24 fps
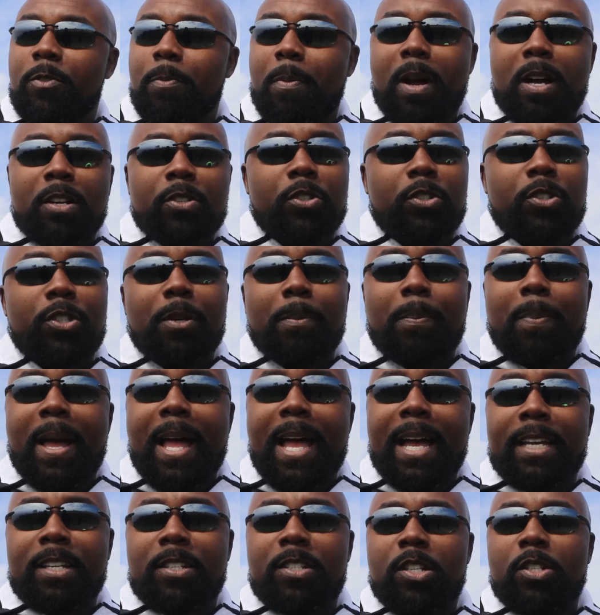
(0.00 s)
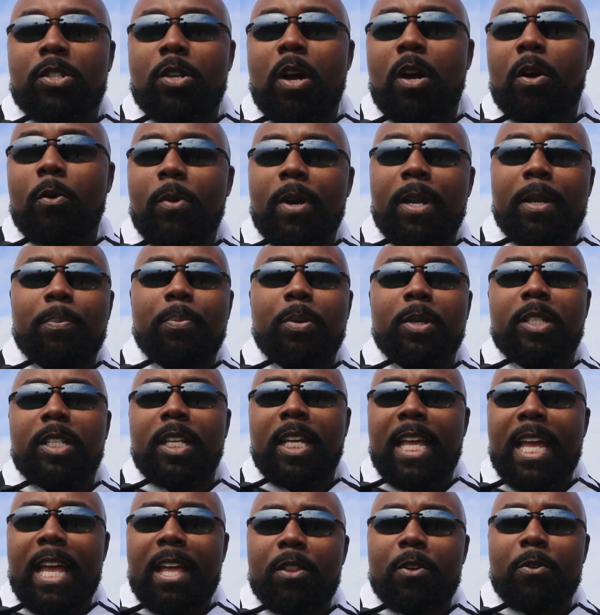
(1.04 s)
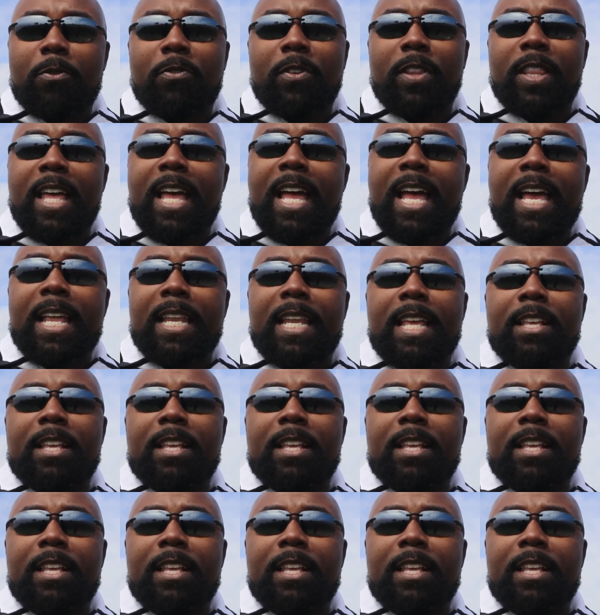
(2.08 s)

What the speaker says: sponsorship packages already put together for that,